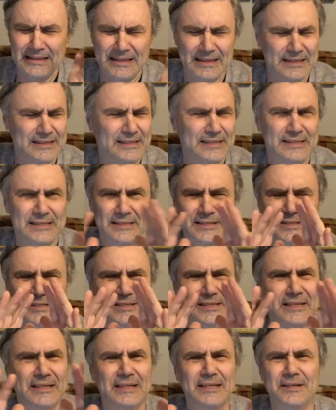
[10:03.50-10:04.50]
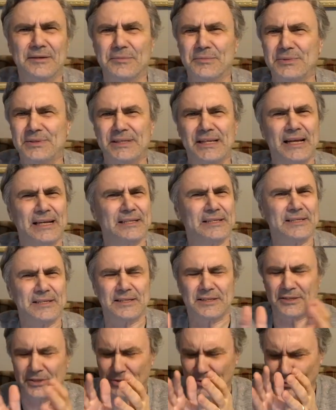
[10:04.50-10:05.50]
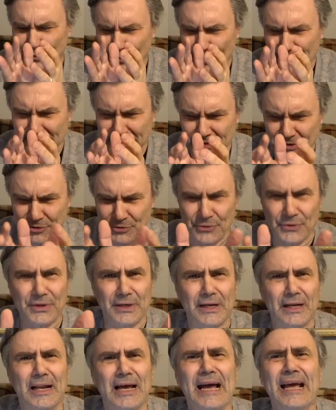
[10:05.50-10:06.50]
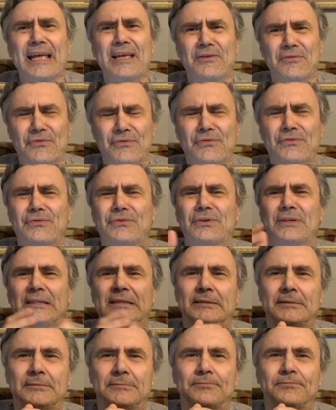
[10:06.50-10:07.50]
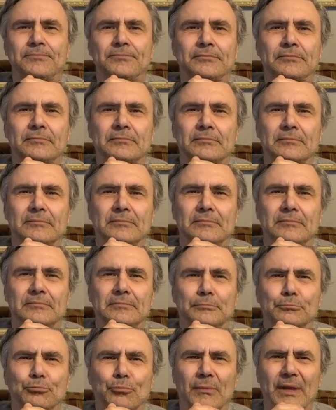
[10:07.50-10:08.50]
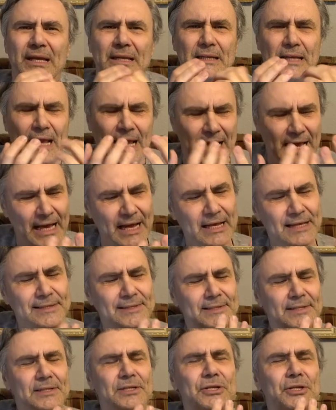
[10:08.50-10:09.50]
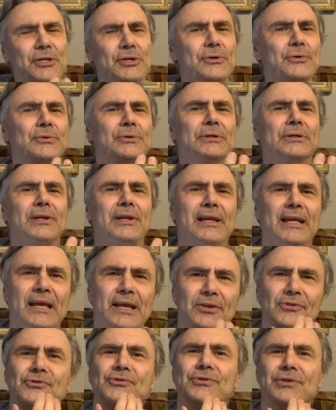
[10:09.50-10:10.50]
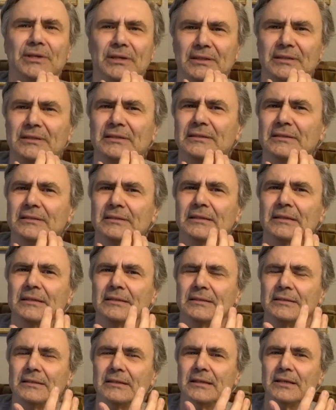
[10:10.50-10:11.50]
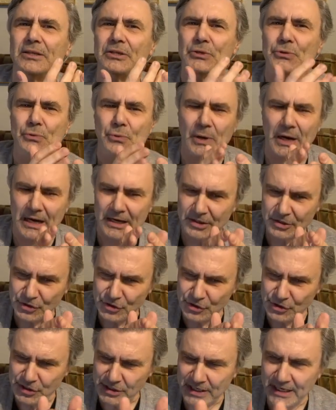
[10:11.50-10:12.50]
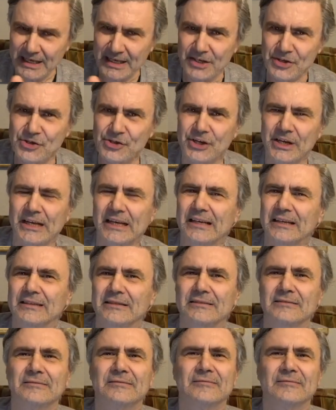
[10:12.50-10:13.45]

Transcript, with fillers: these circumstances, look at your life. And as a new creation, you are changing.